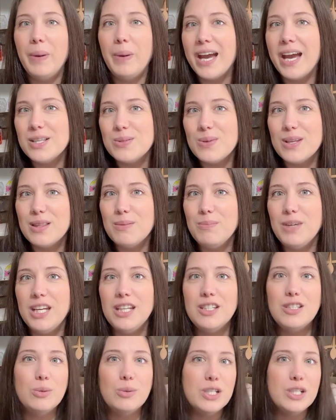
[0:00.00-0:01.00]
bags with
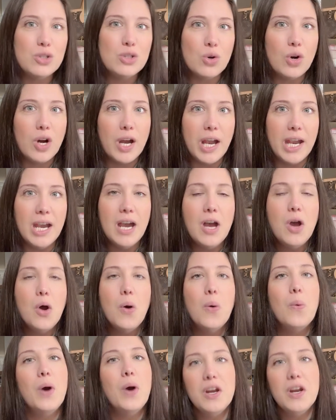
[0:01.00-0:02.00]
me to enjoy,
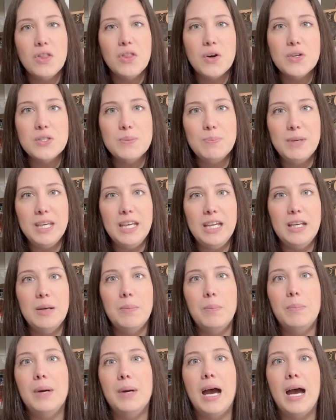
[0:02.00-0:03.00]
one of those being
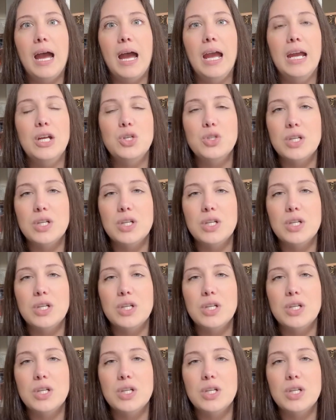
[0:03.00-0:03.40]
my